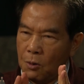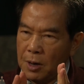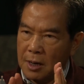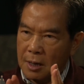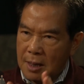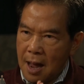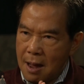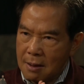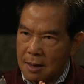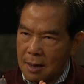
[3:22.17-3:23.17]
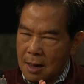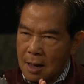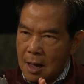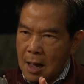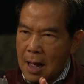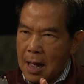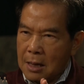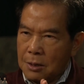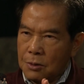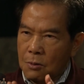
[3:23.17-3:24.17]
in the dark
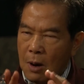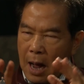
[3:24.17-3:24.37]
and you